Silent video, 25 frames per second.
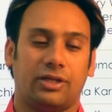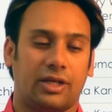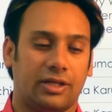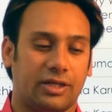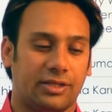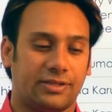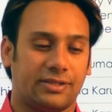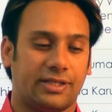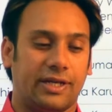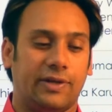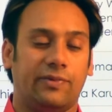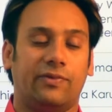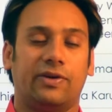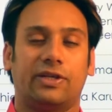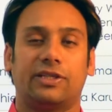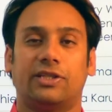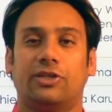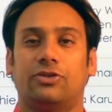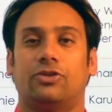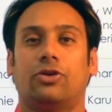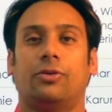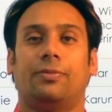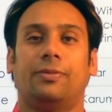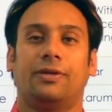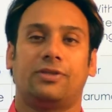understand what are
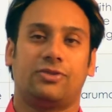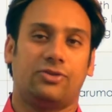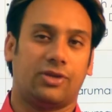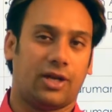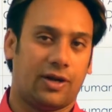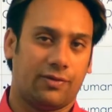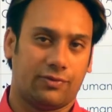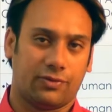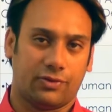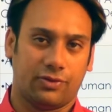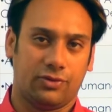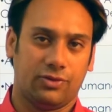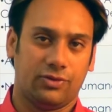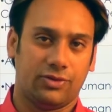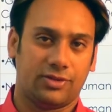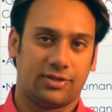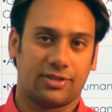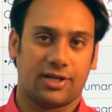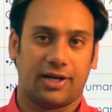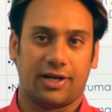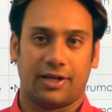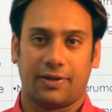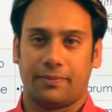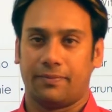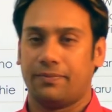the topics you have to
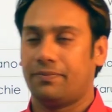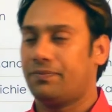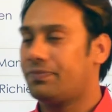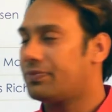study